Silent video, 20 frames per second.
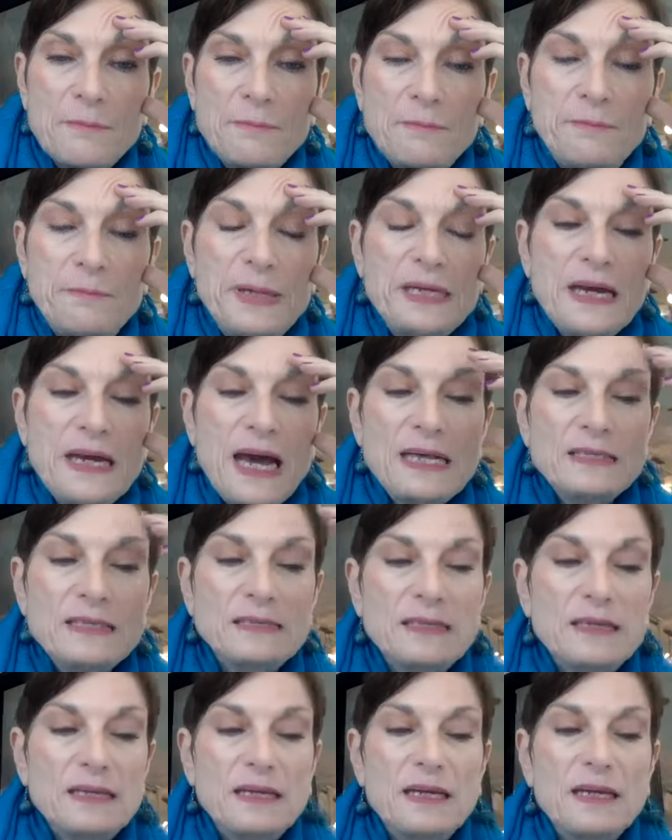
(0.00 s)

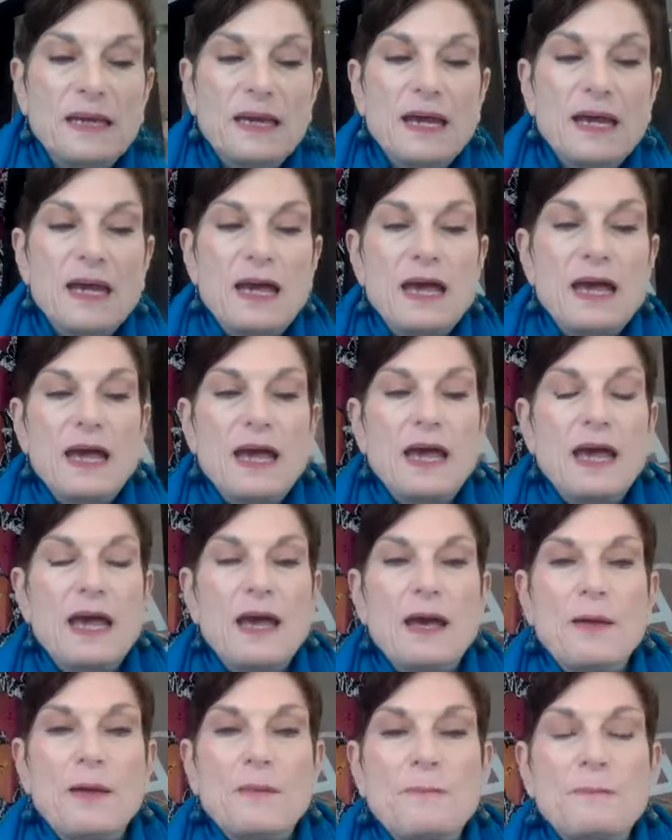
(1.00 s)
because
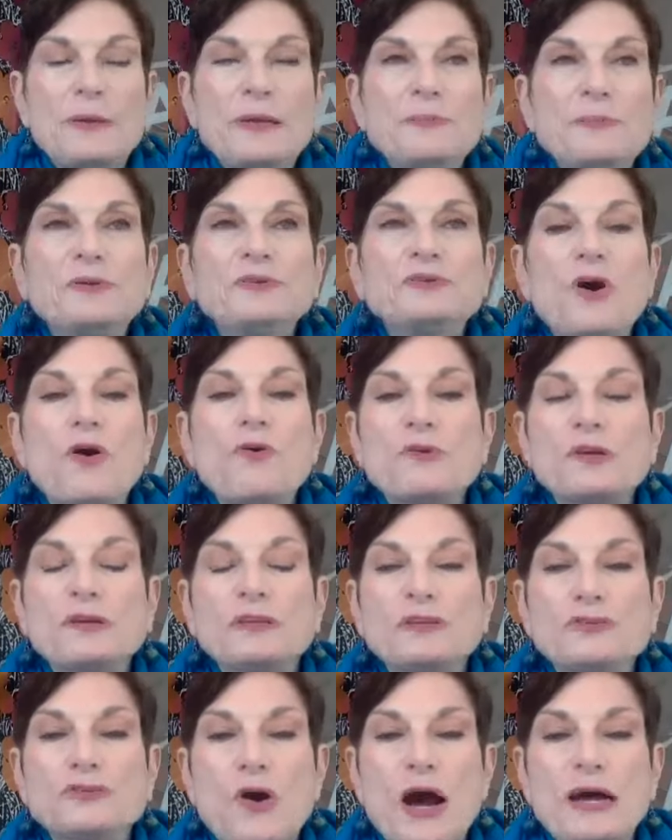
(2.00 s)
people don't
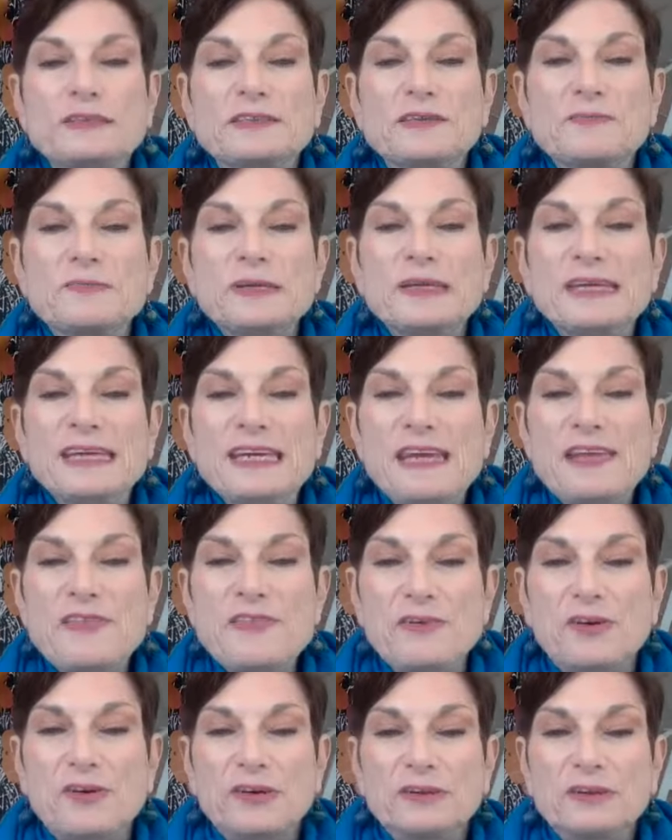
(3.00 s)
really talk to me
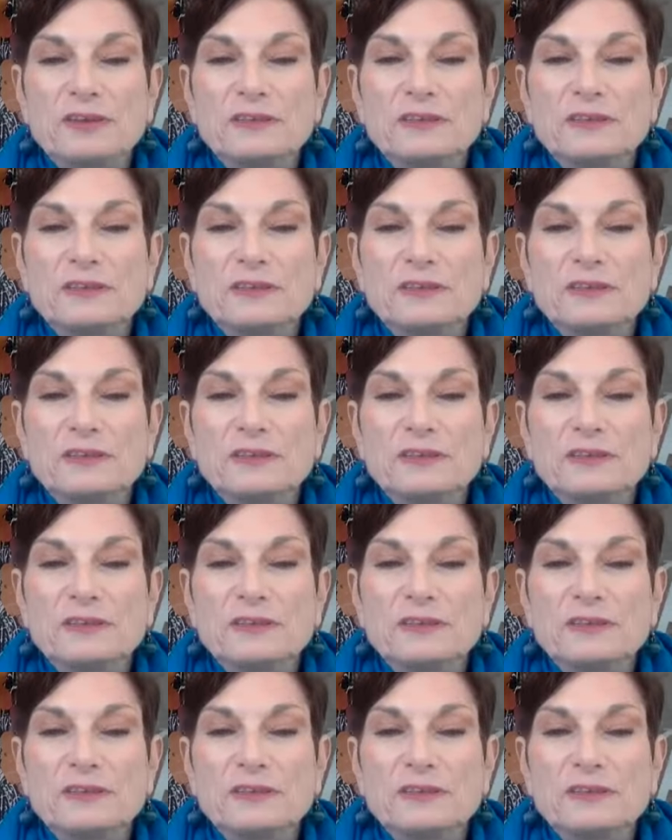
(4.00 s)
either.